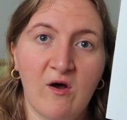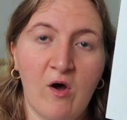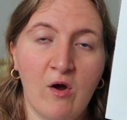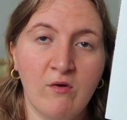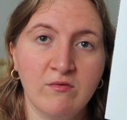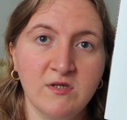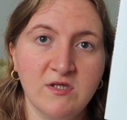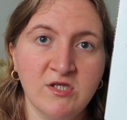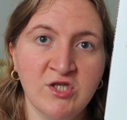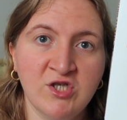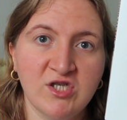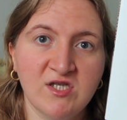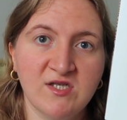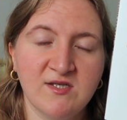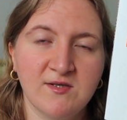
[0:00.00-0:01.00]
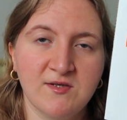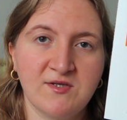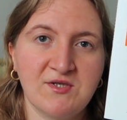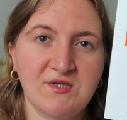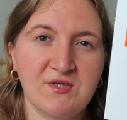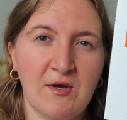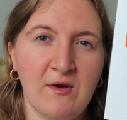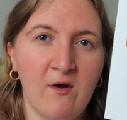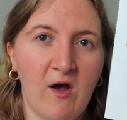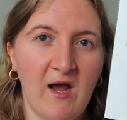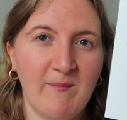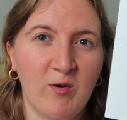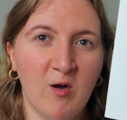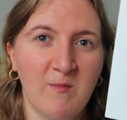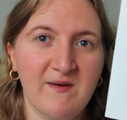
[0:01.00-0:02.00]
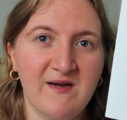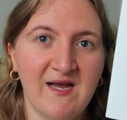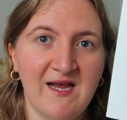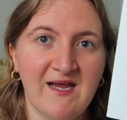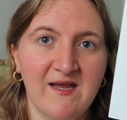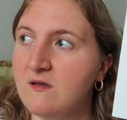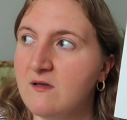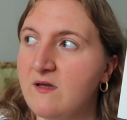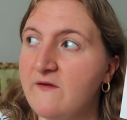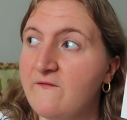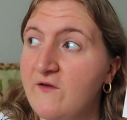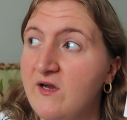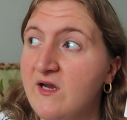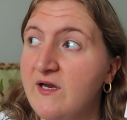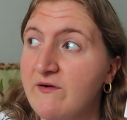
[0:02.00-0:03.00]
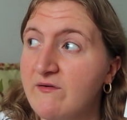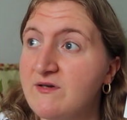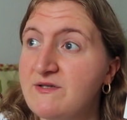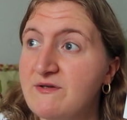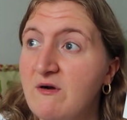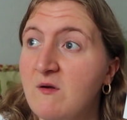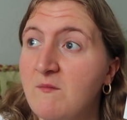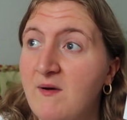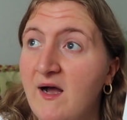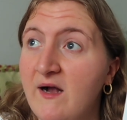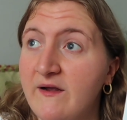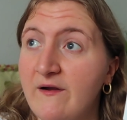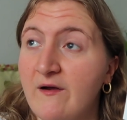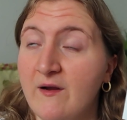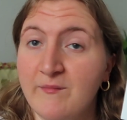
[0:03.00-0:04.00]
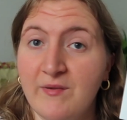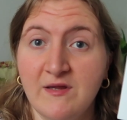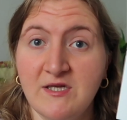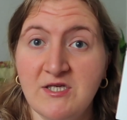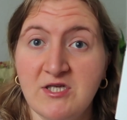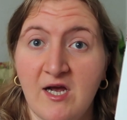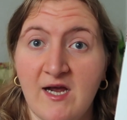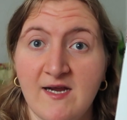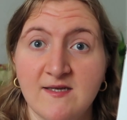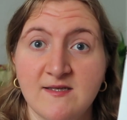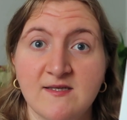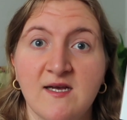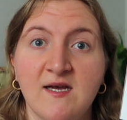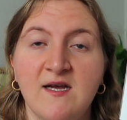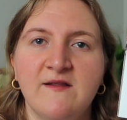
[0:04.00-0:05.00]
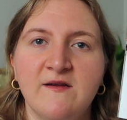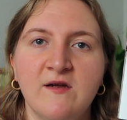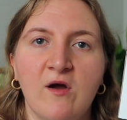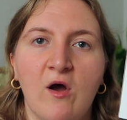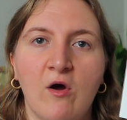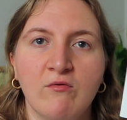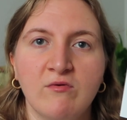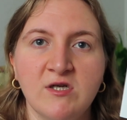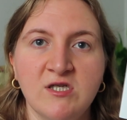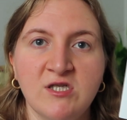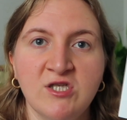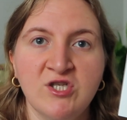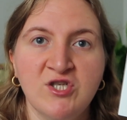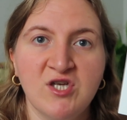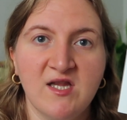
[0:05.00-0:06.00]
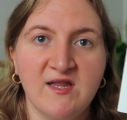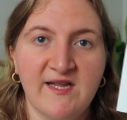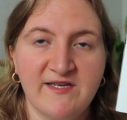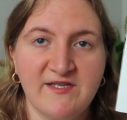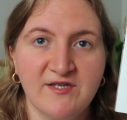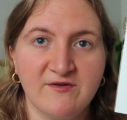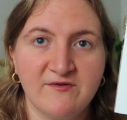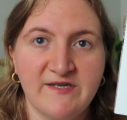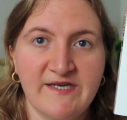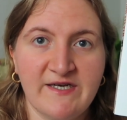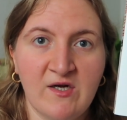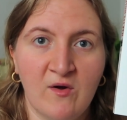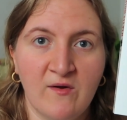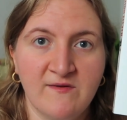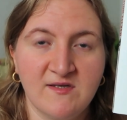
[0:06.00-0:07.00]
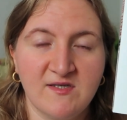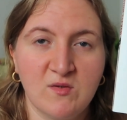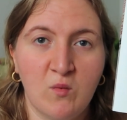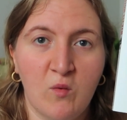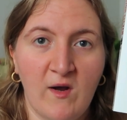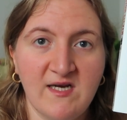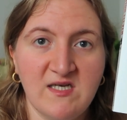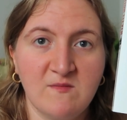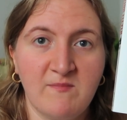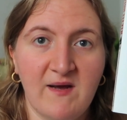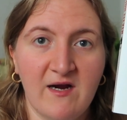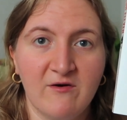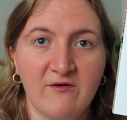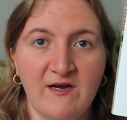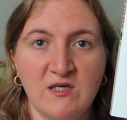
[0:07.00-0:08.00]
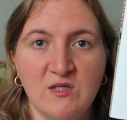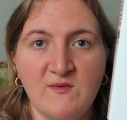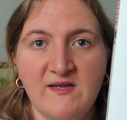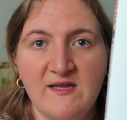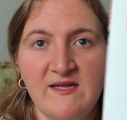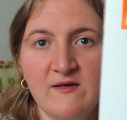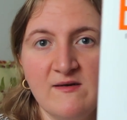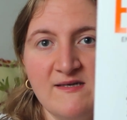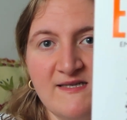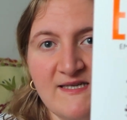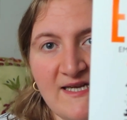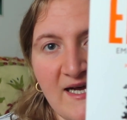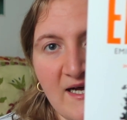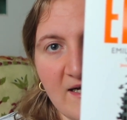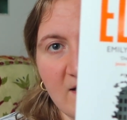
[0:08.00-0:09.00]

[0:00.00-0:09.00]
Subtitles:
orange is so eye-popping. If you can hear a dog barking, I apologize. The orange lettering on this white background with a little deer